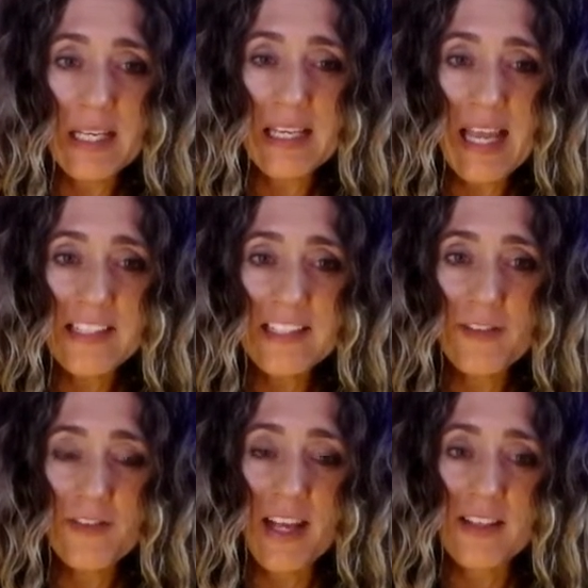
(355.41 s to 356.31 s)
And actually, in
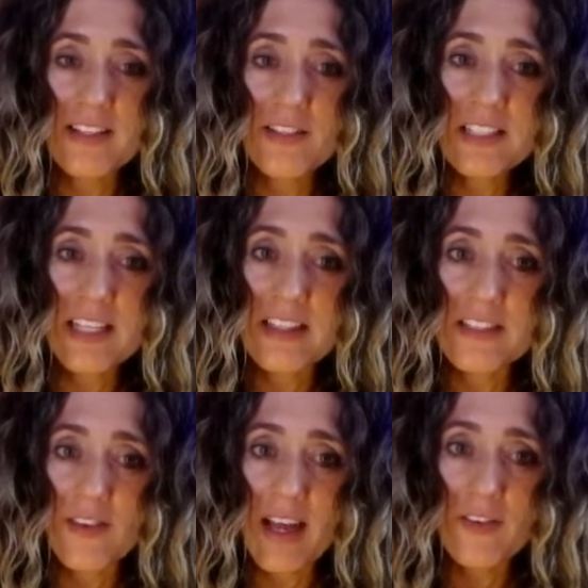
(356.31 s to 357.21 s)
fact, this looks like the
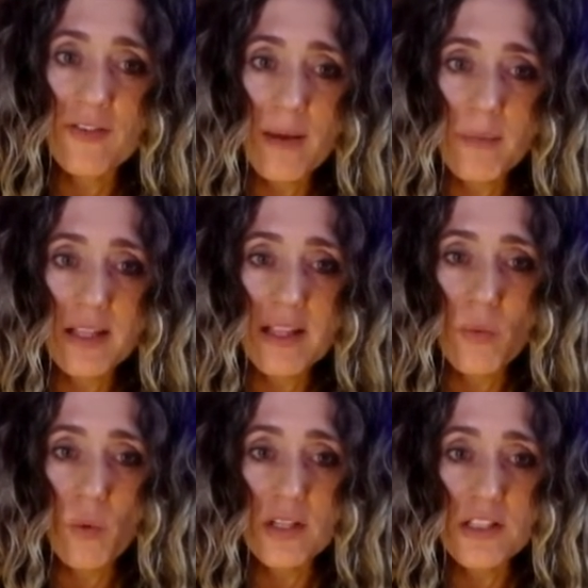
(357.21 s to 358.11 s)
divine feminine that
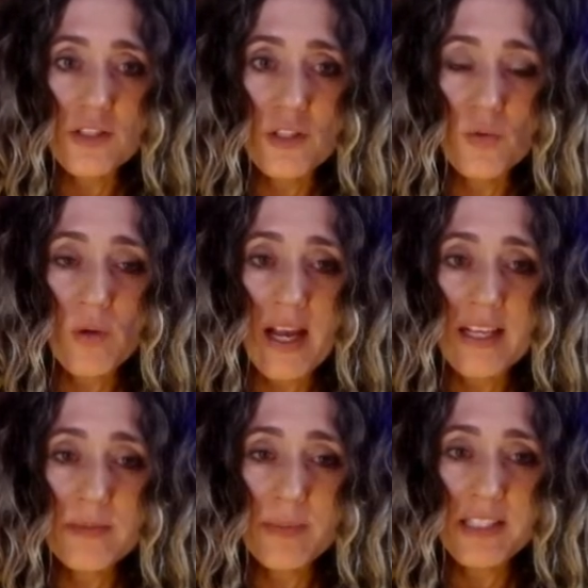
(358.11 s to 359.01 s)
wants to
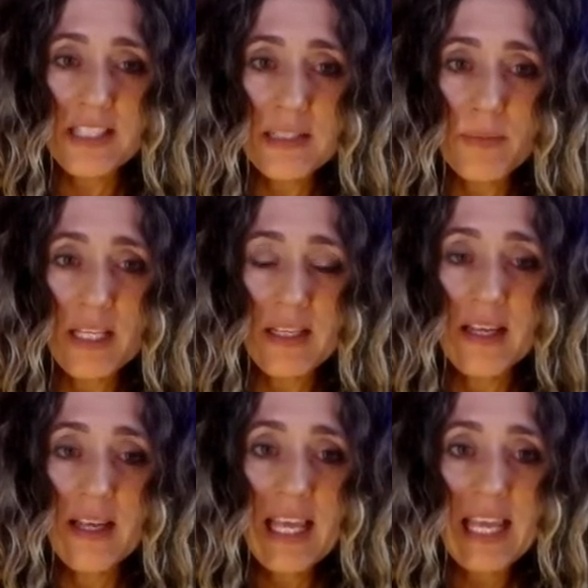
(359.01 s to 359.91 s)
rise, but she's been
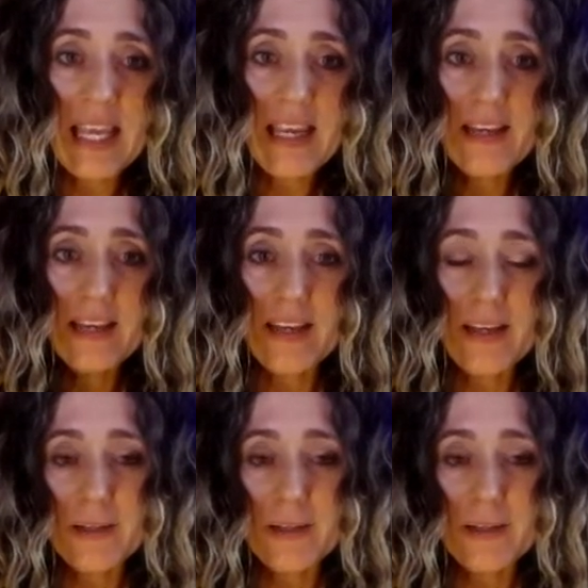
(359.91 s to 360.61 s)
in